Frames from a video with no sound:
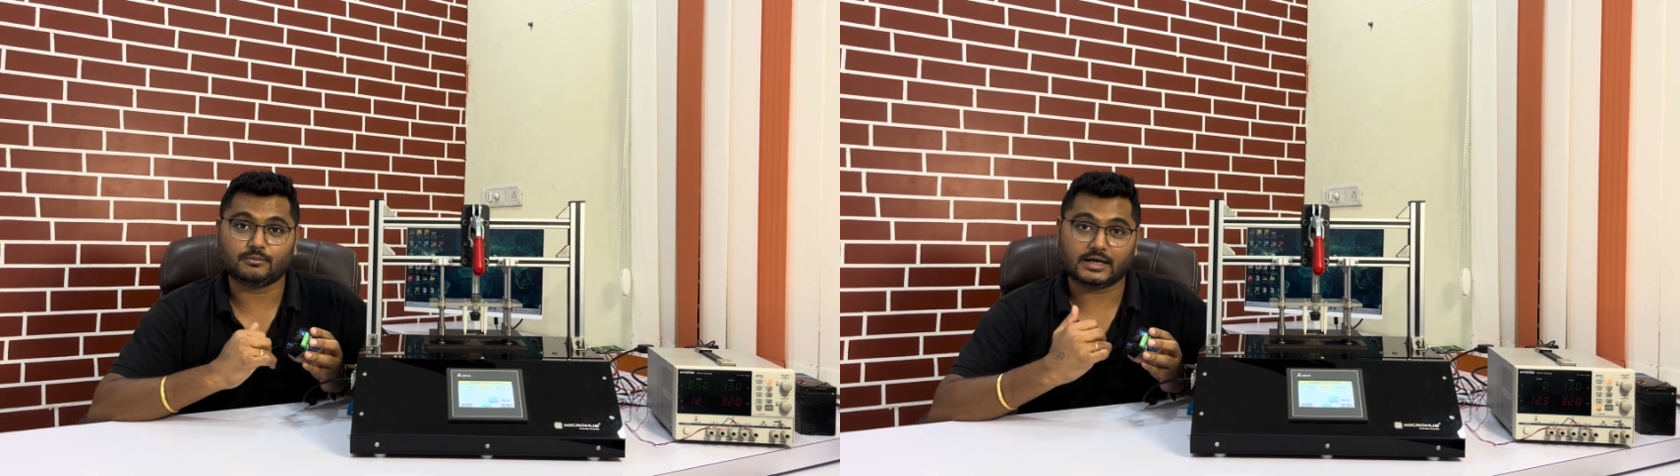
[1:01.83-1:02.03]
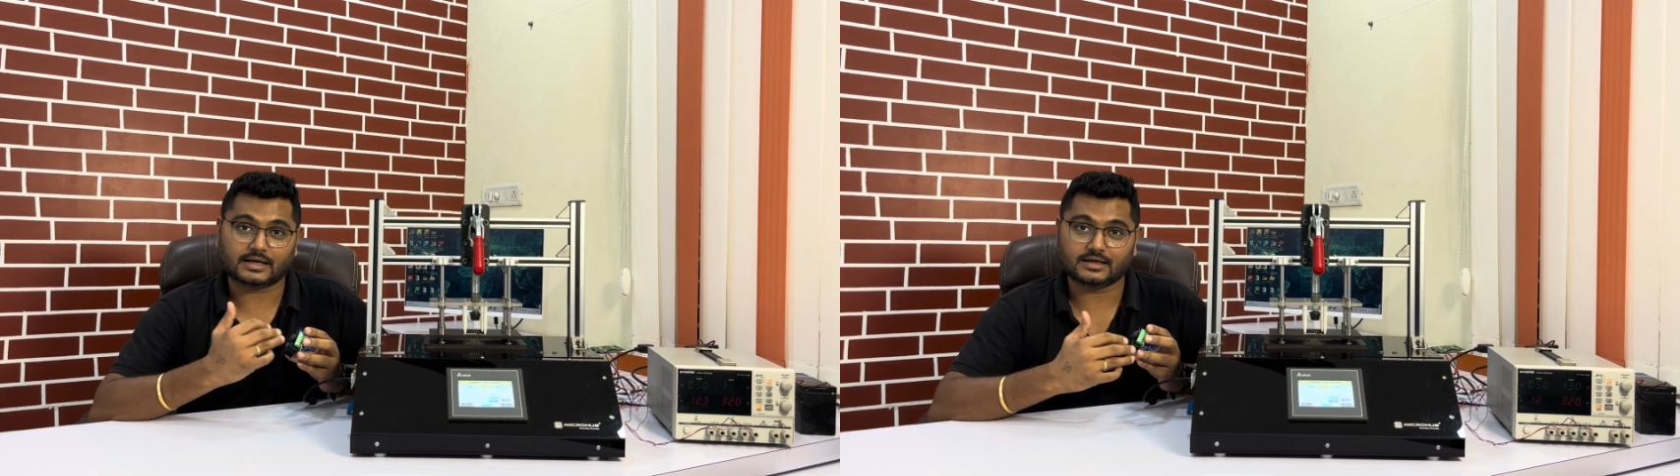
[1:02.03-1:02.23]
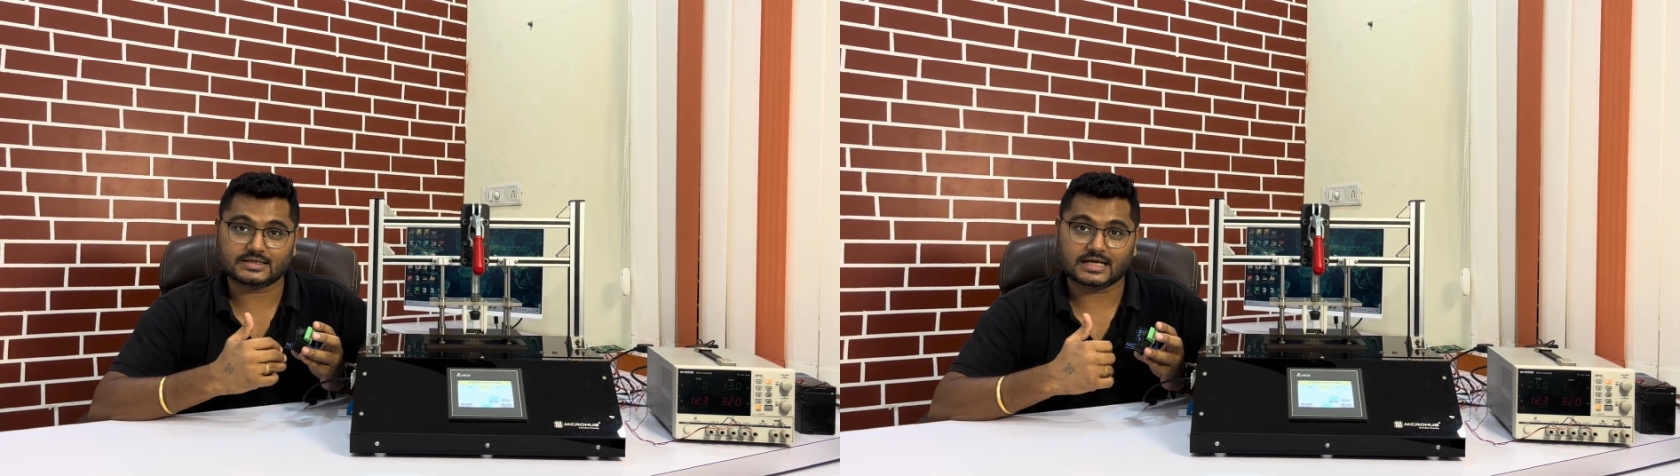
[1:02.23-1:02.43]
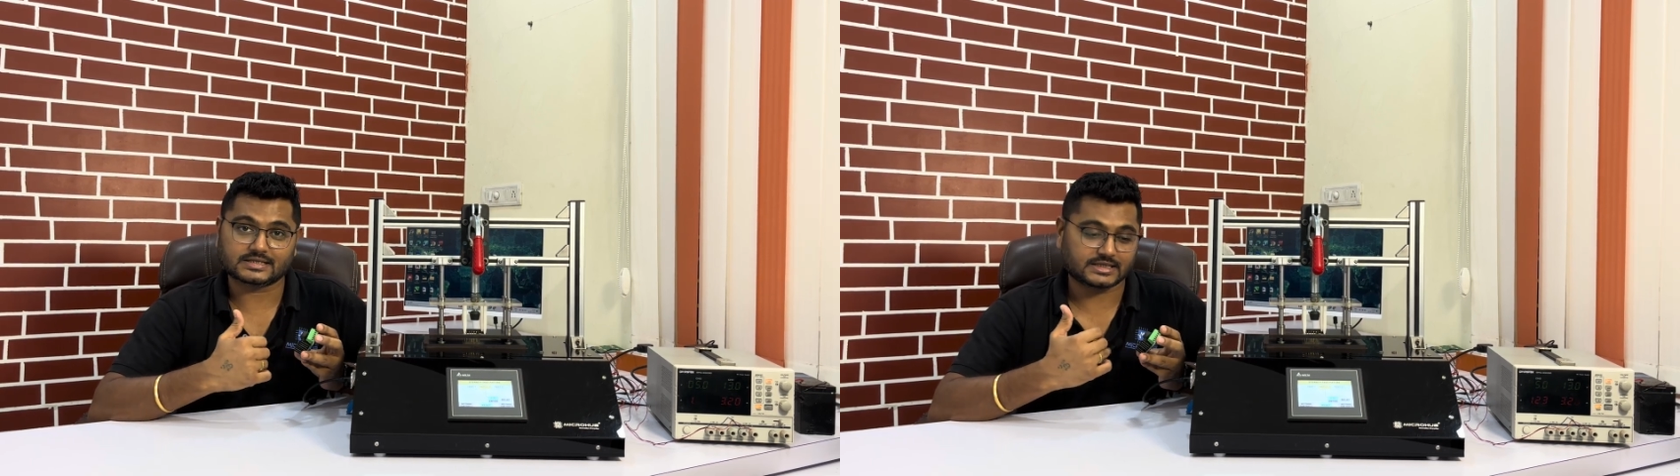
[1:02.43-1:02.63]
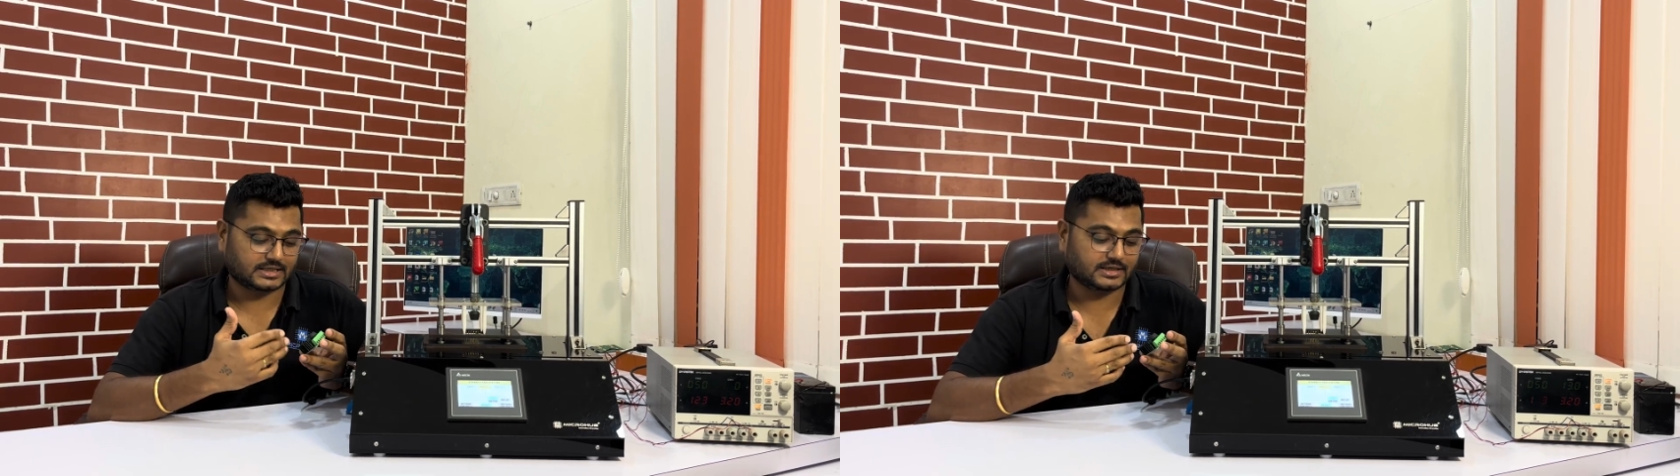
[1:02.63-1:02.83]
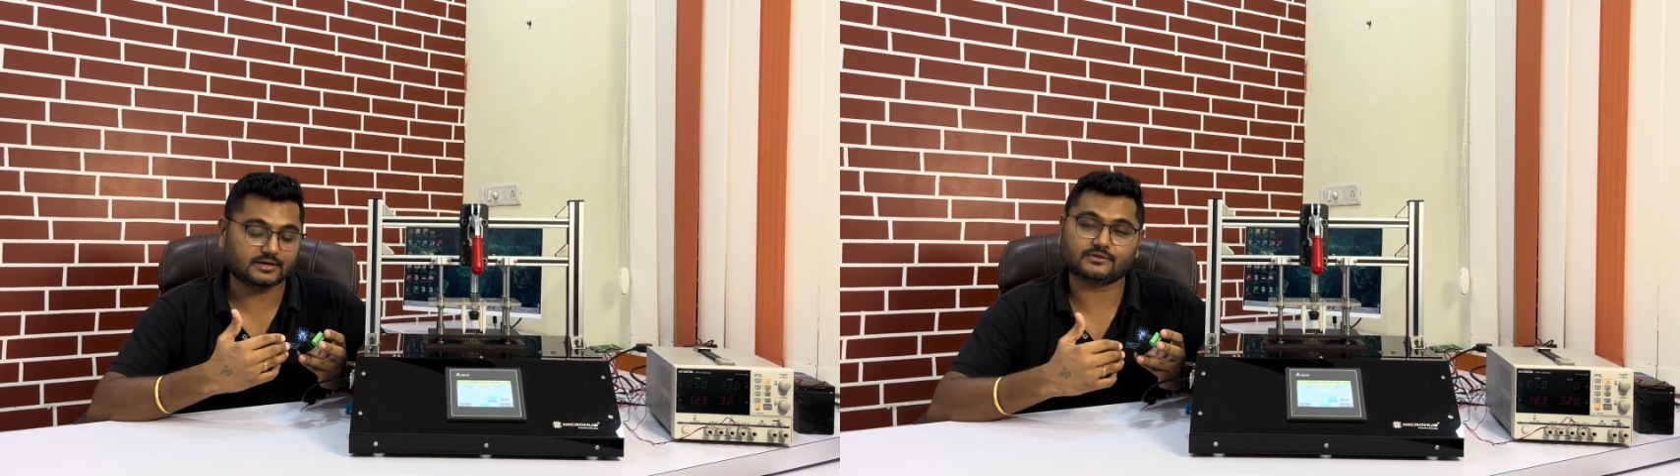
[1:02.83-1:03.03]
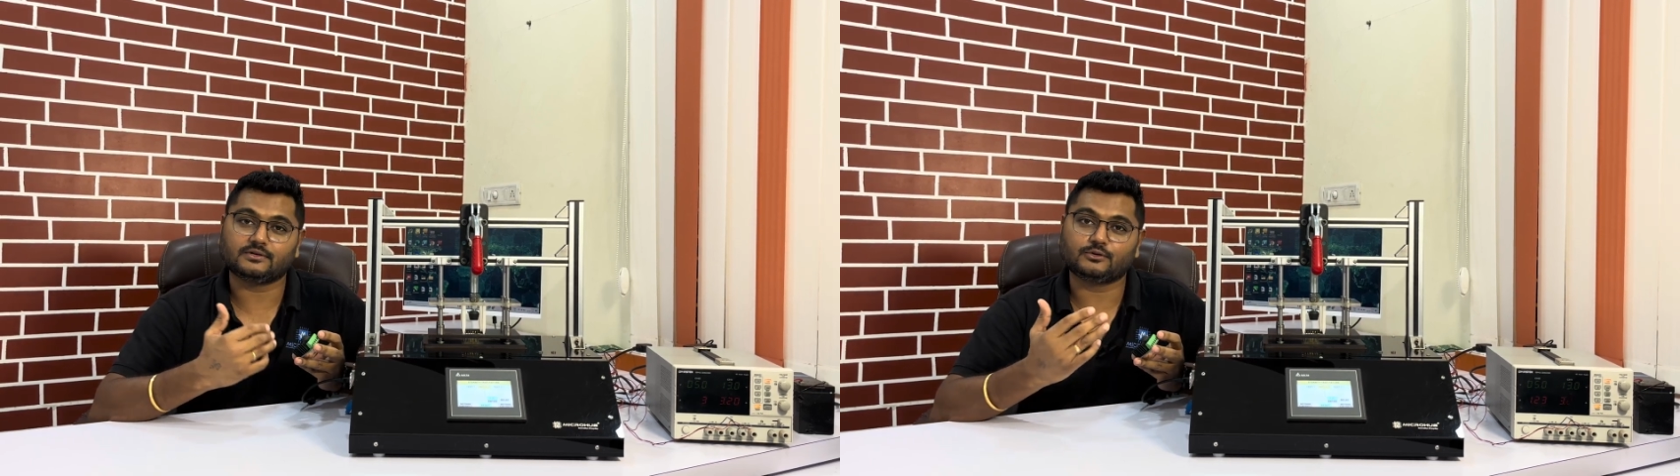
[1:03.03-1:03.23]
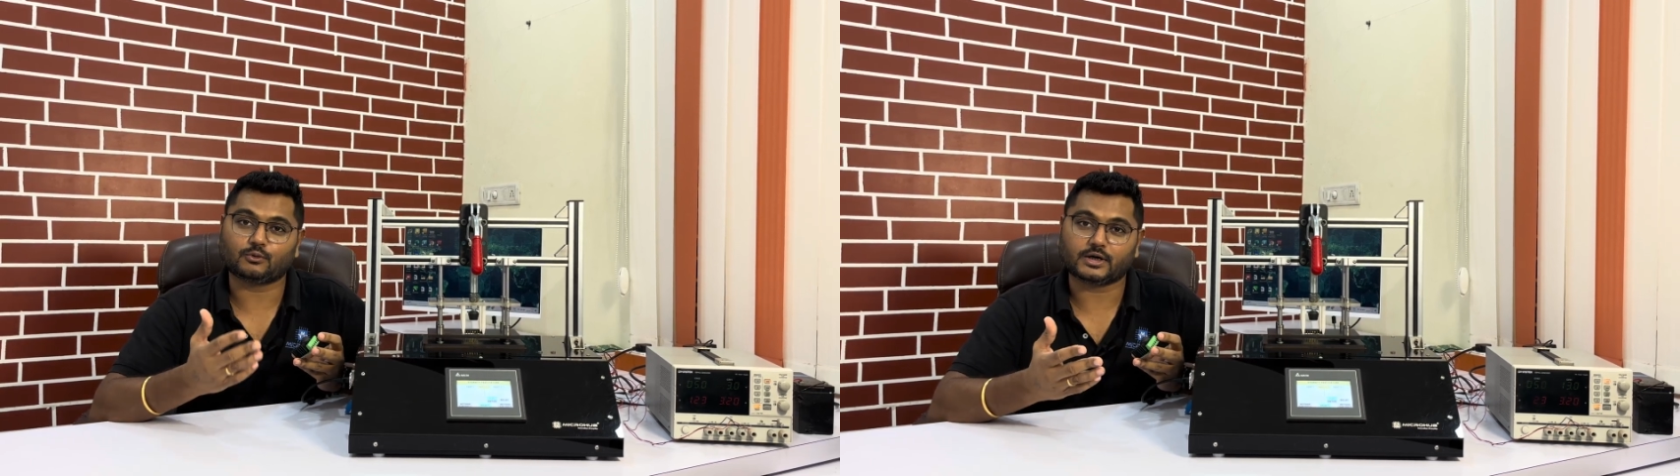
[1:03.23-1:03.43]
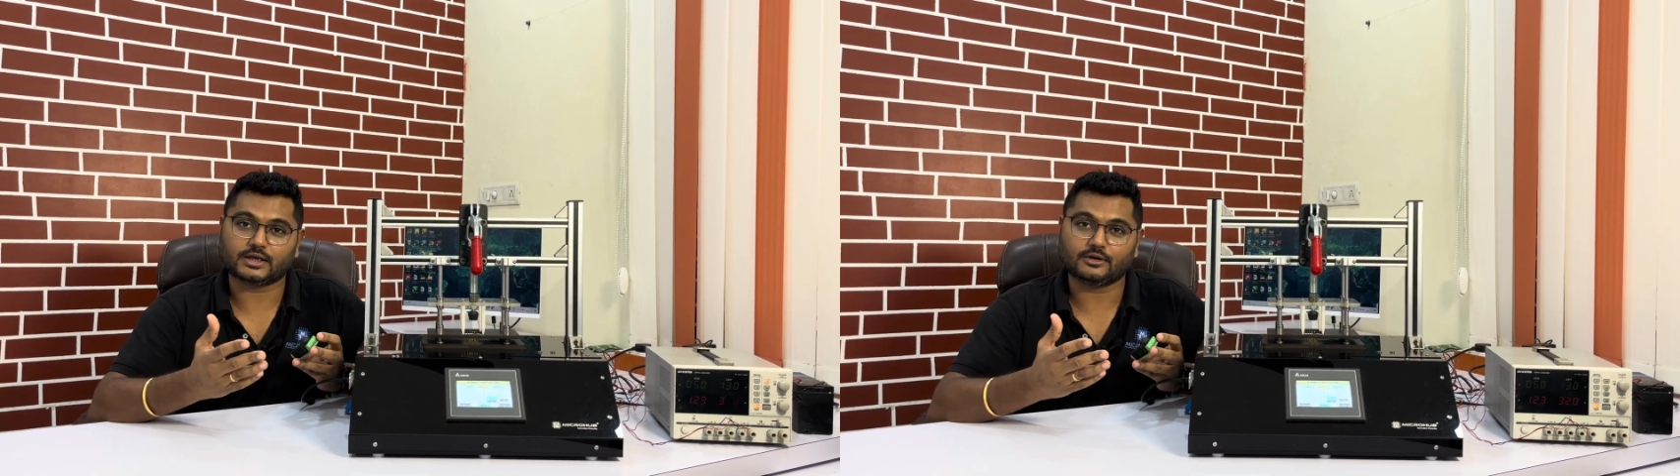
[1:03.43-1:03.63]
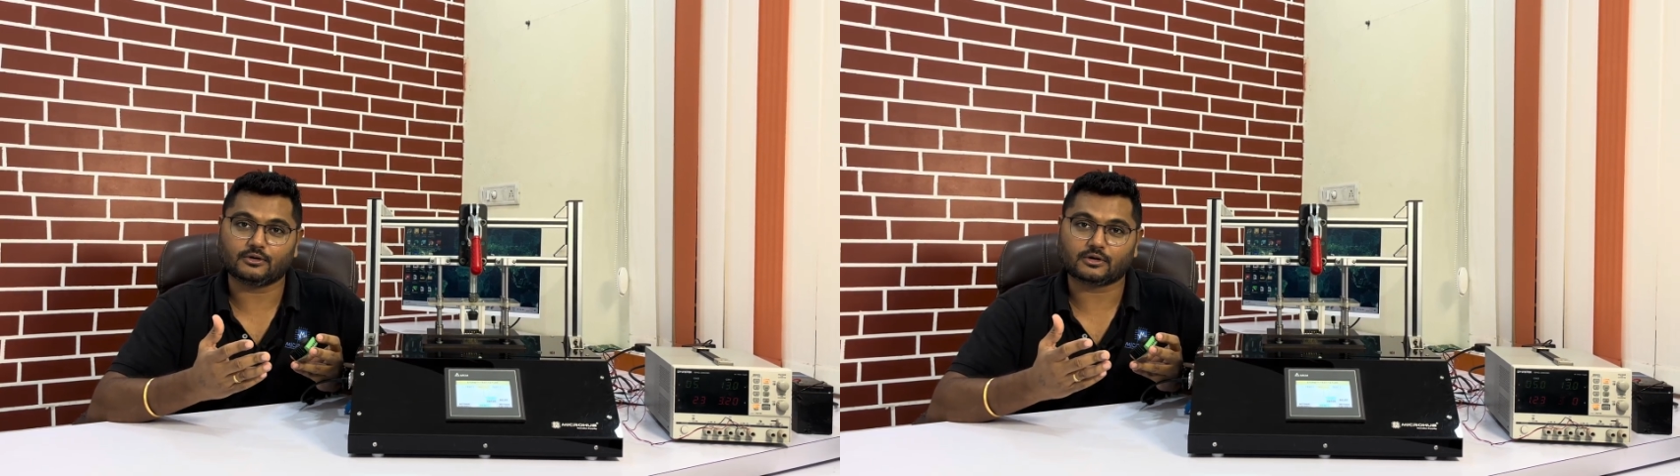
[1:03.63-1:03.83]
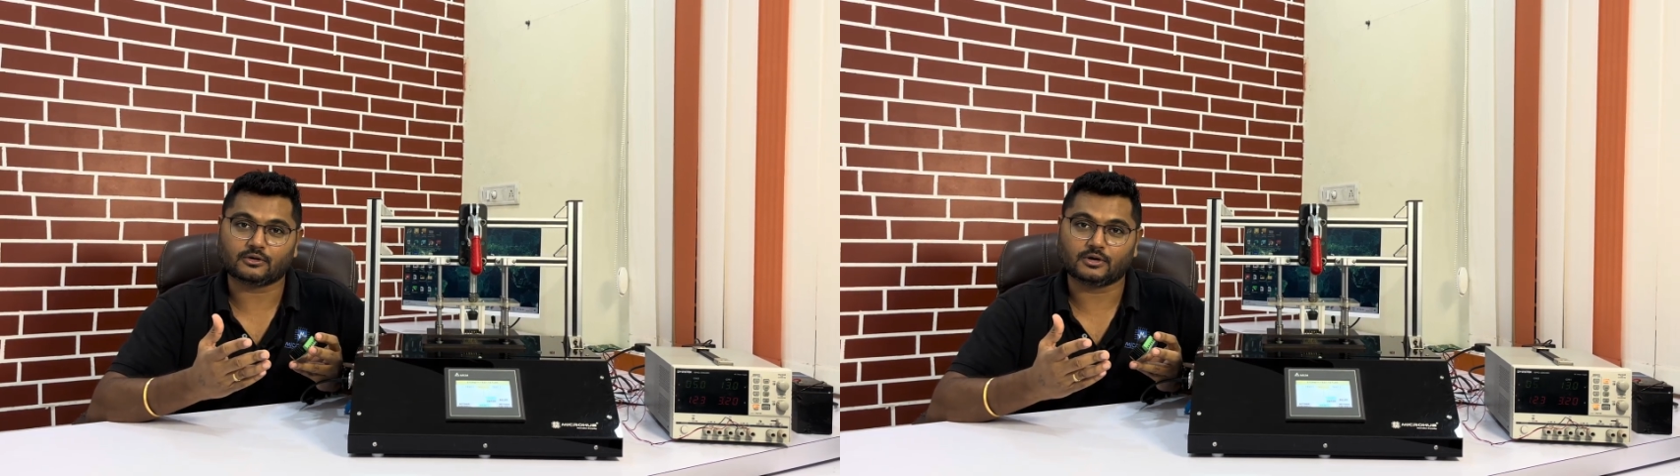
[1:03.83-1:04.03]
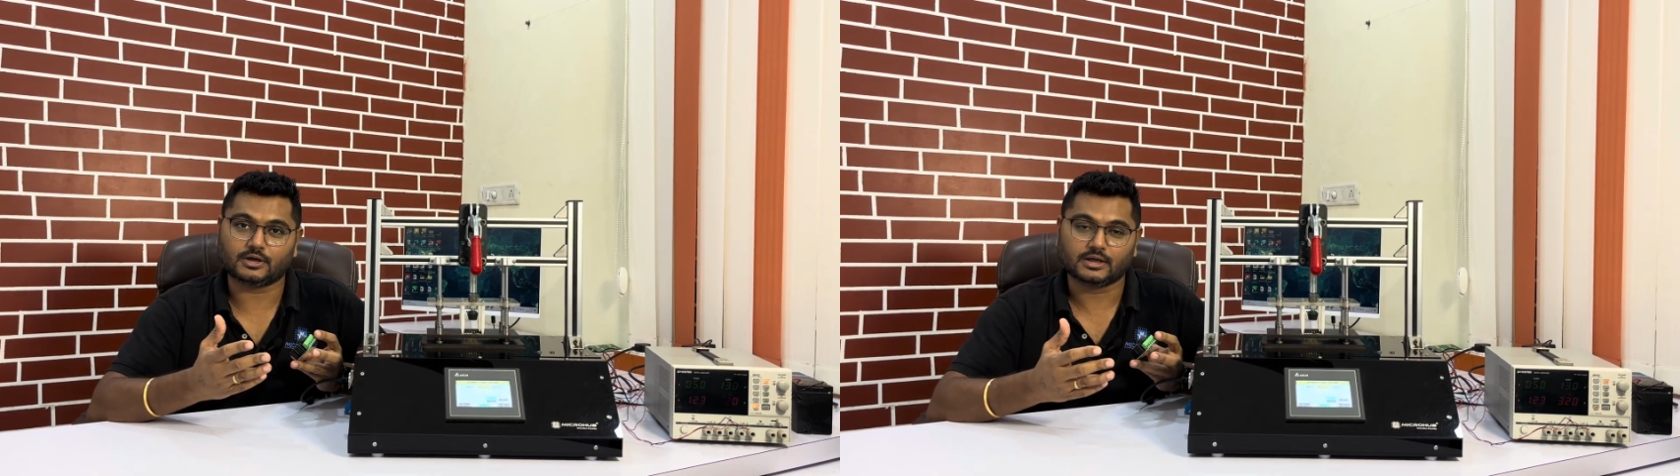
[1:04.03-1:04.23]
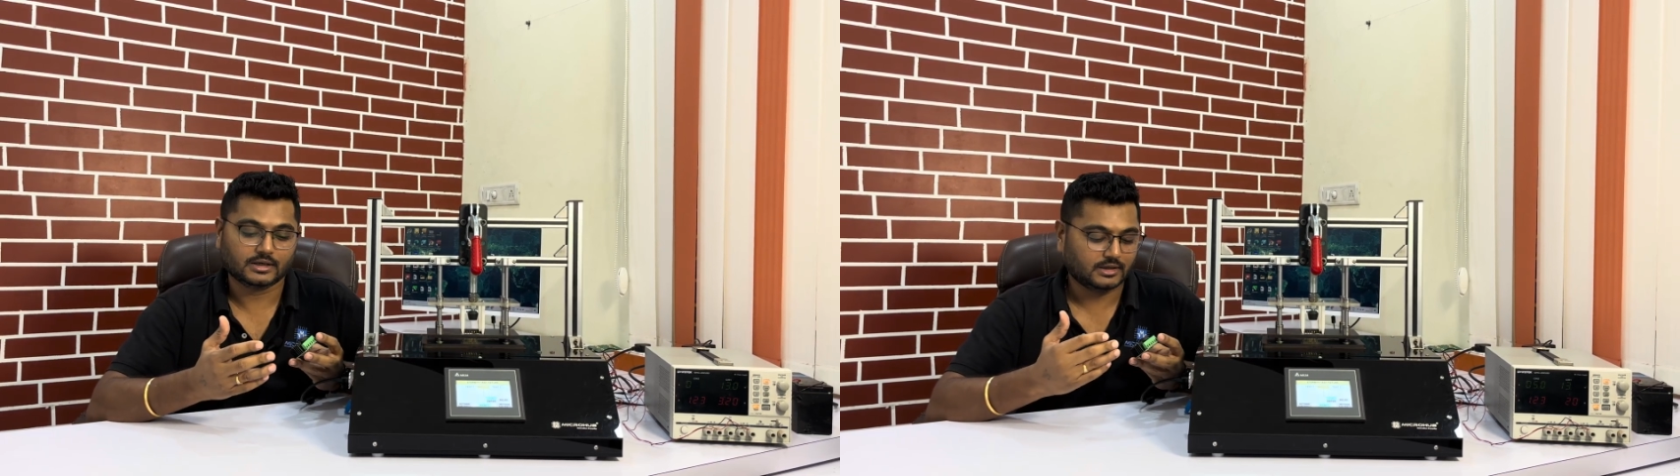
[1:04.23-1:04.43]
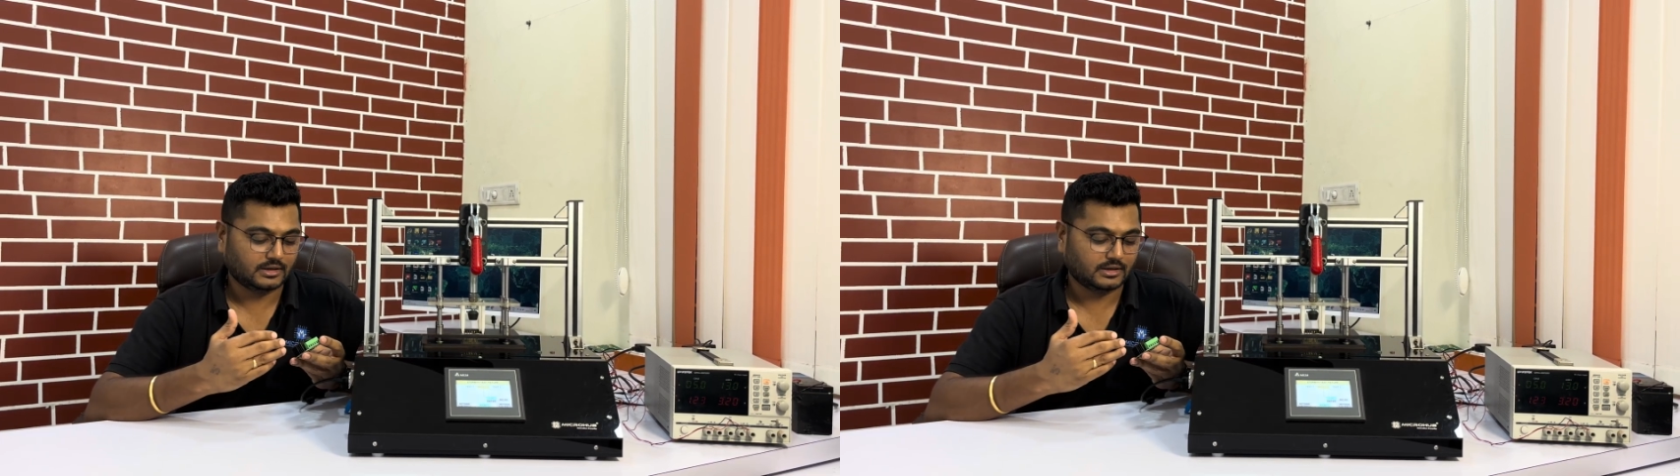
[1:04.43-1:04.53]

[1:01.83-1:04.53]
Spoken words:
battery charging indication is working or not.